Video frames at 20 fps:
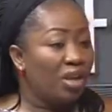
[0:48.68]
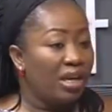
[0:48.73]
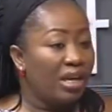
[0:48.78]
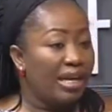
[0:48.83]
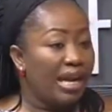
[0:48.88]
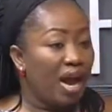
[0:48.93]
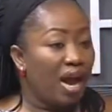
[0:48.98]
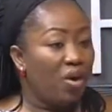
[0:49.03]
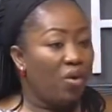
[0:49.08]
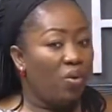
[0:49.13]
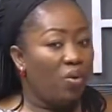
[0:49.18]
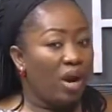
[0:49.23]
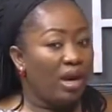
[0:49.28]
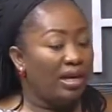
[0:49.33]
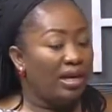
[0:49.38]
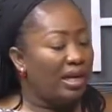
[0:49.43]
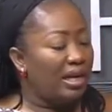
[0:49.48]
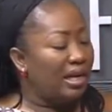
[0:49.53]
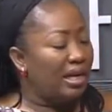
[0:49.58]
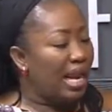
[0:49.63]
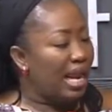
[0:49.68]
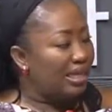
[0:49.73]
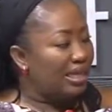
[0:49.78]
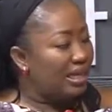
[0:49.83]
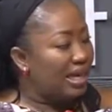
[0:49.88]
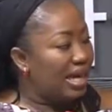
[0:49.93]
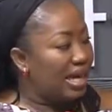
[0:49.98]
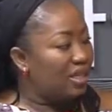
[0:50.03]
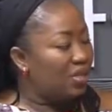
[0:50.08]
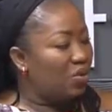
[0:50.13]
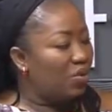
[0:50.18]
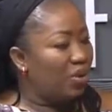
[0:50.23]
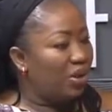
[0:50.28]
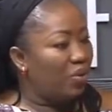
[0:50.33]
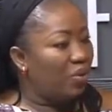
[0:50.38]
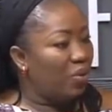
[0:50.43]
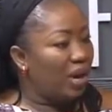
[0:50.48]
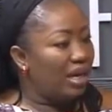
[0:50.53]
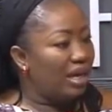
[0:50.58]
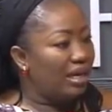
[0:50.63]
Now, when that last
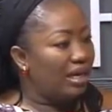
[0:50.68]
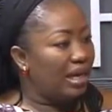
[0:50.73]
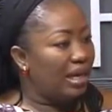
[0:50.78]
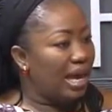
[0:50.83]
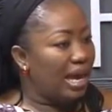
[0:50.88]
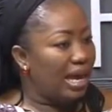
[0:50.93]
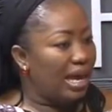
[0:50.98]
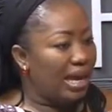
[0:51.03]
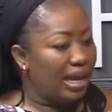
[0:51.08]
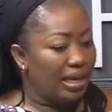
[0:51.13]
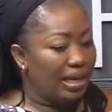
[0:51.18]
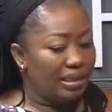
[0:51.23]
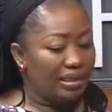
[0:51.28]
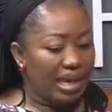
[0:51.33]
week when uh,